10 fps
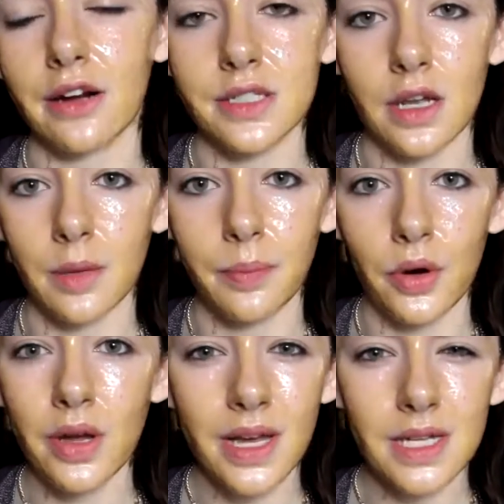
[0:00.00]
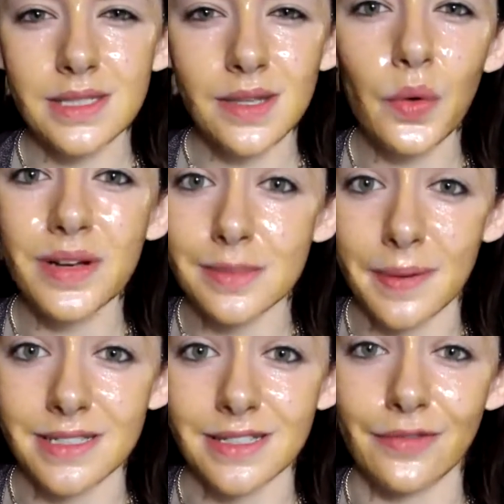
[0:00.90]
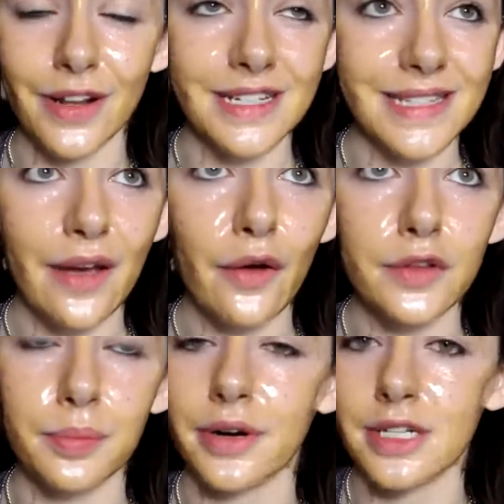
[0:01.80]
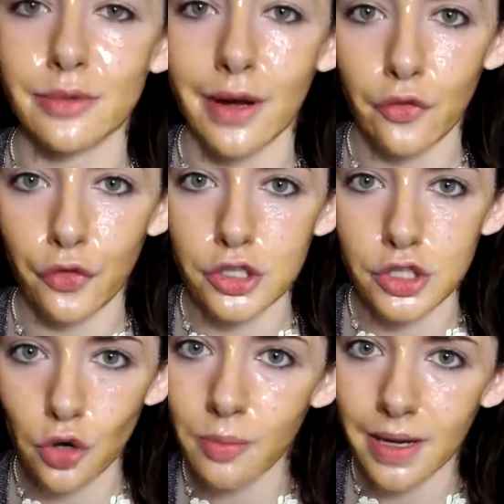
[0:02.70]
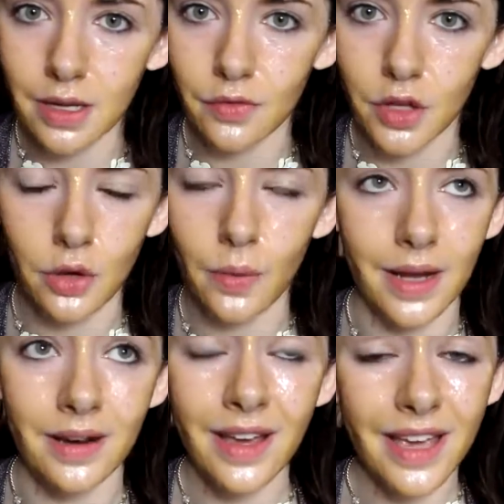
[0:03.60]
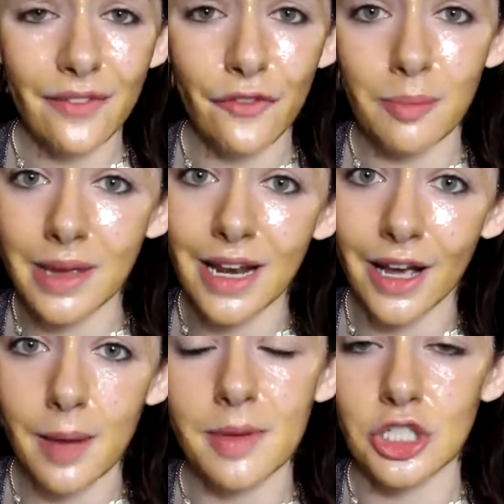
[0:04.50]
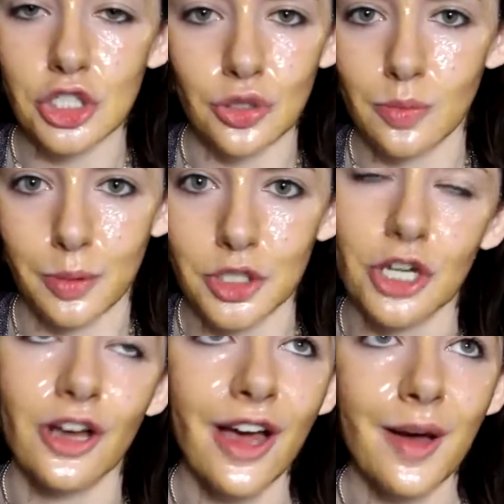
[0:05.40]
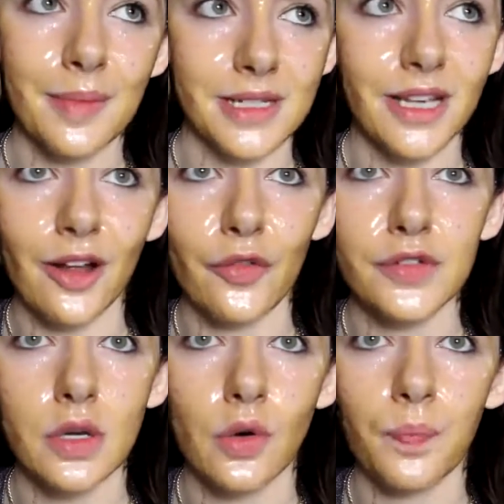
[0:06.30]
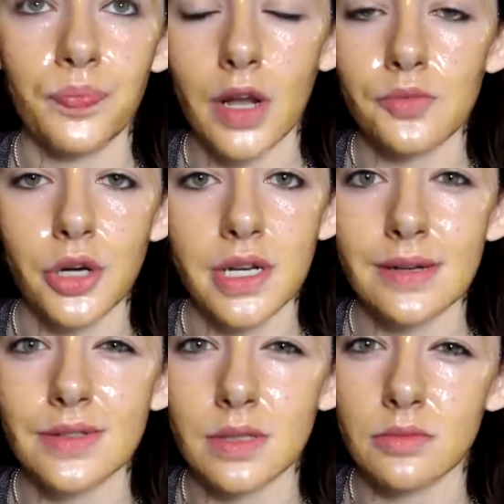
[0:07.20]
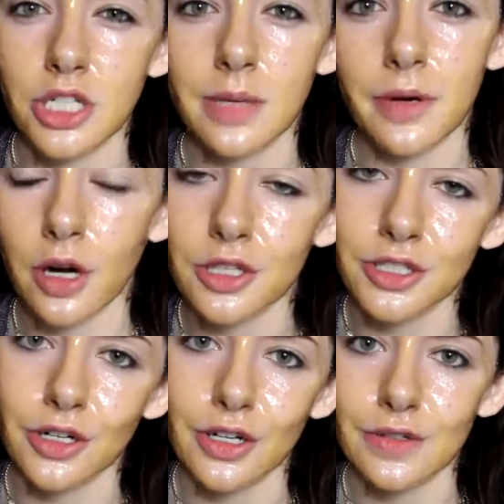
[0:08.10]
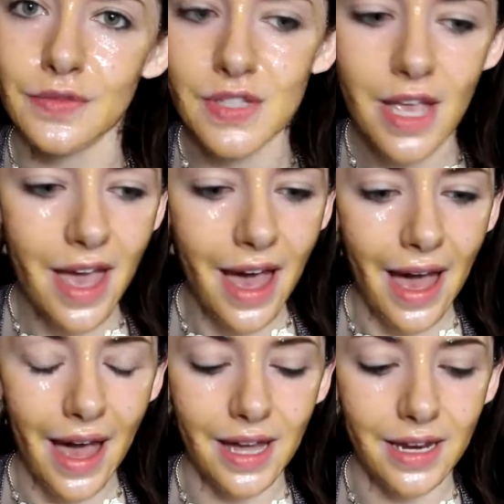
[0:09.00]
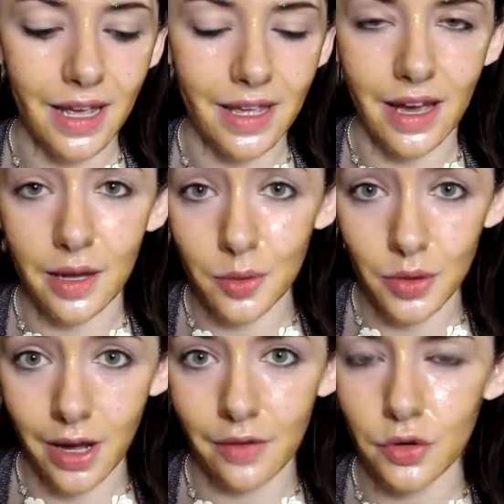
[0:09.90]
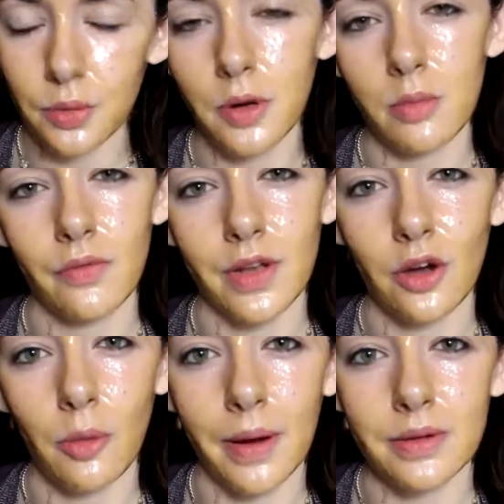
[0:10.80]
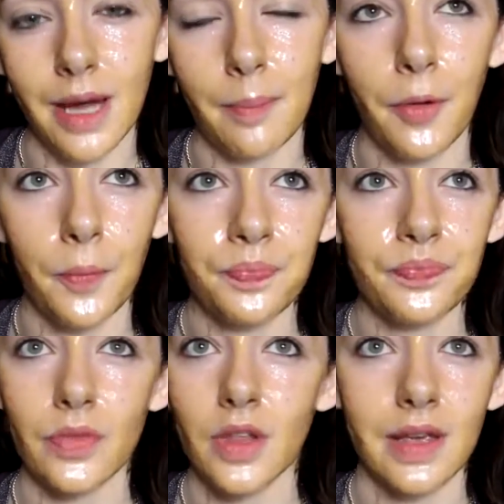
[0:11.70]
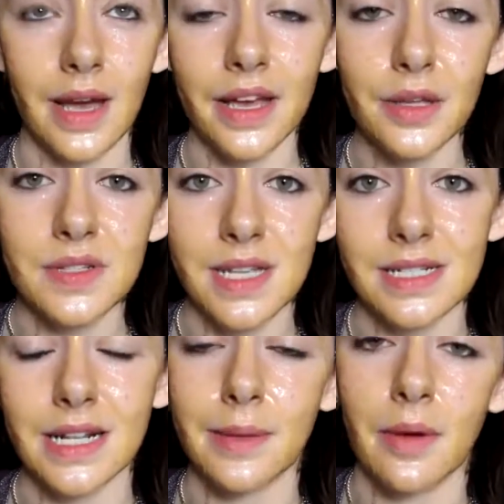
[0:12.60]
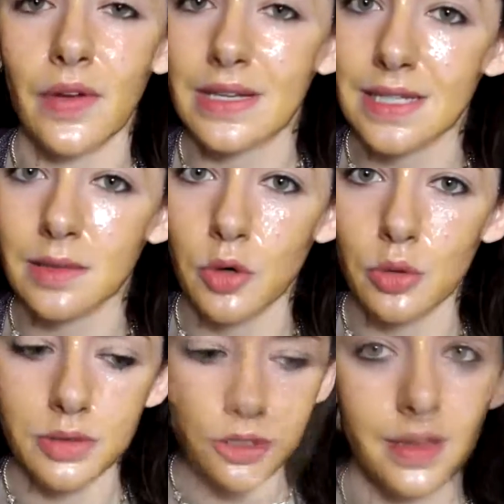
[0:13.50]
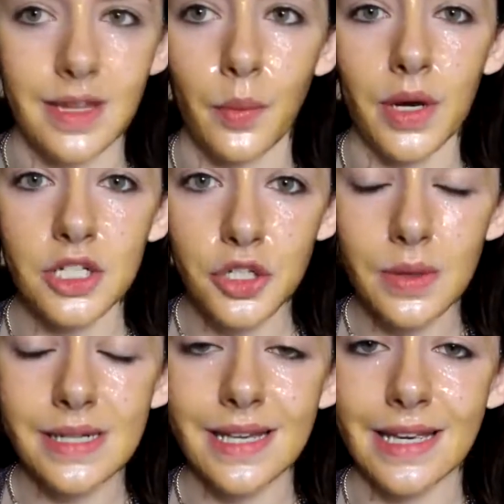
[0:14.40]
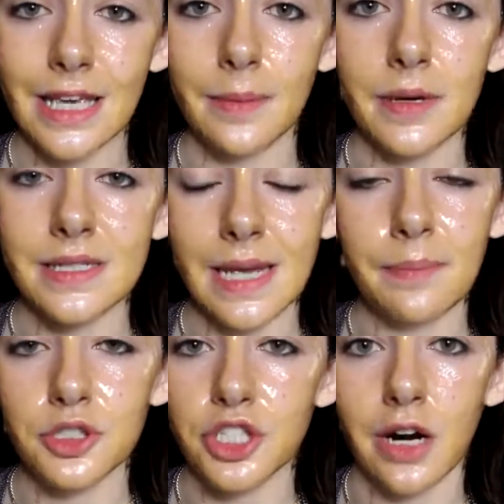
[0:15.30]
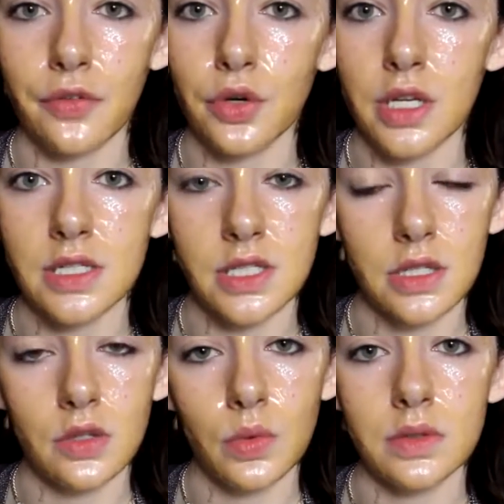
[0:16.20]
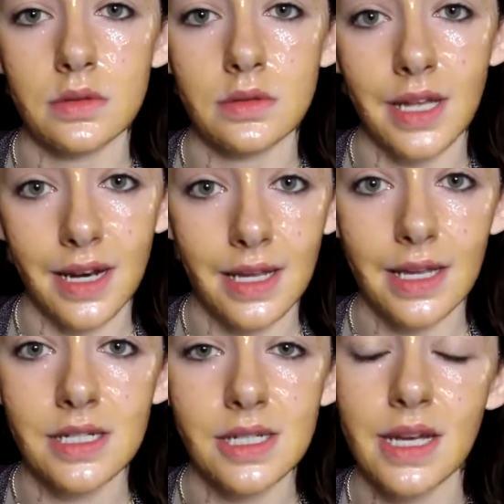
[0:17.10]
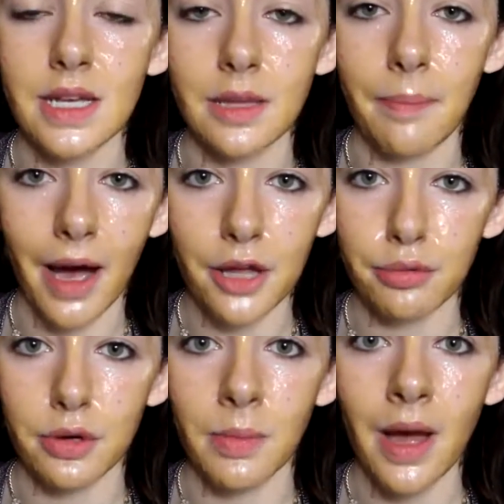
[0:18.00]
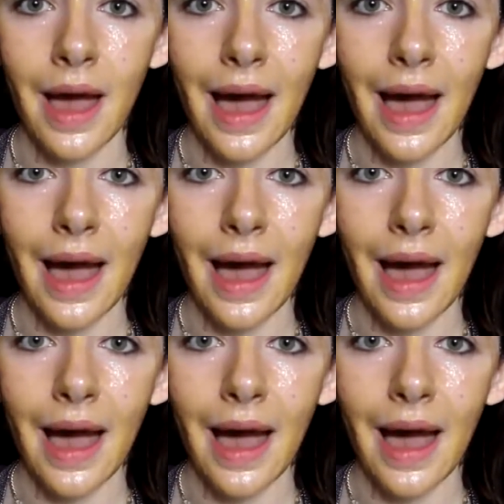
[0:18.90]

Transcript: Clarisonic but it's so expensive, like it's out of the price range for so many of you and even for me, like I'm on a student budget myself so I'm trying out some cheaper alternatives and uh, yeah, I'm going to have an upcoming video about that but yeah, I use that to clean my face at the moment. And then what I do is I keep a separate jar of honey to the one that I eat in the bathroom